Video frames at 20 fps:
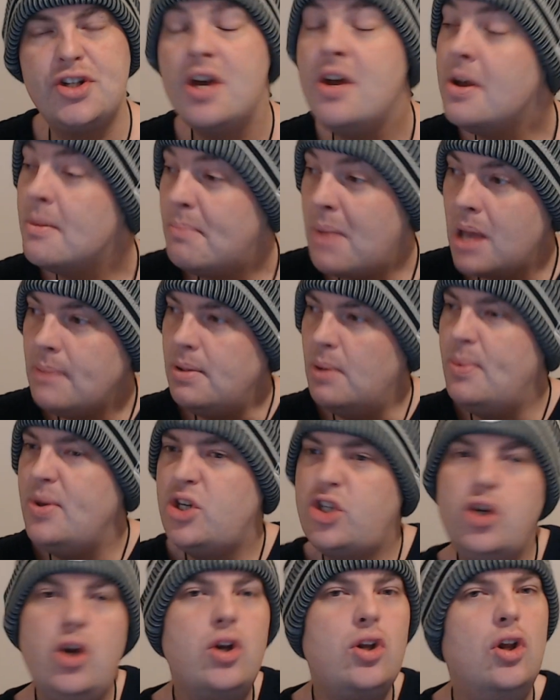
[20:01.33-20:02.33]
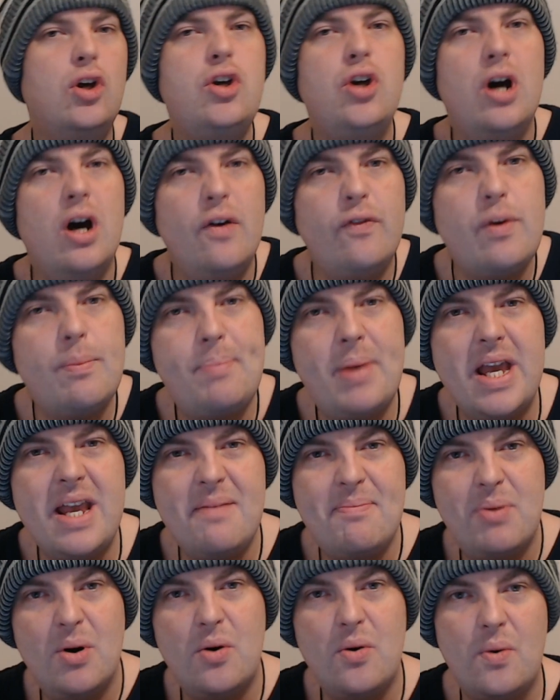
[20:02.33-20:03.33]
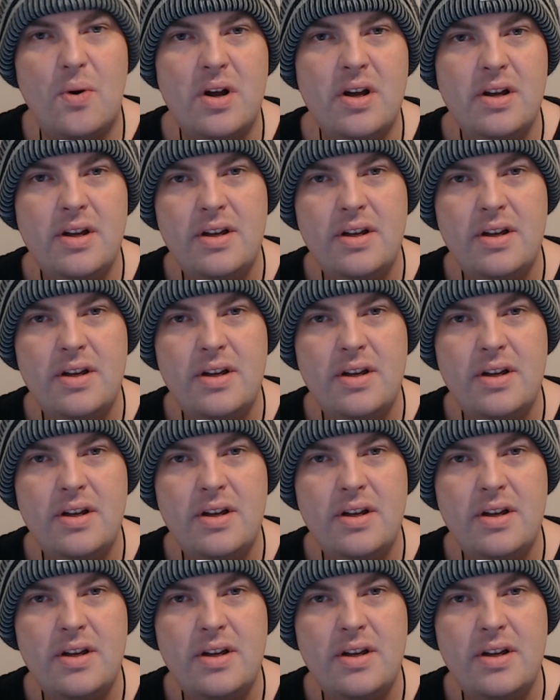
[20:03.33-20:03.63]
Maybe we should look at other people.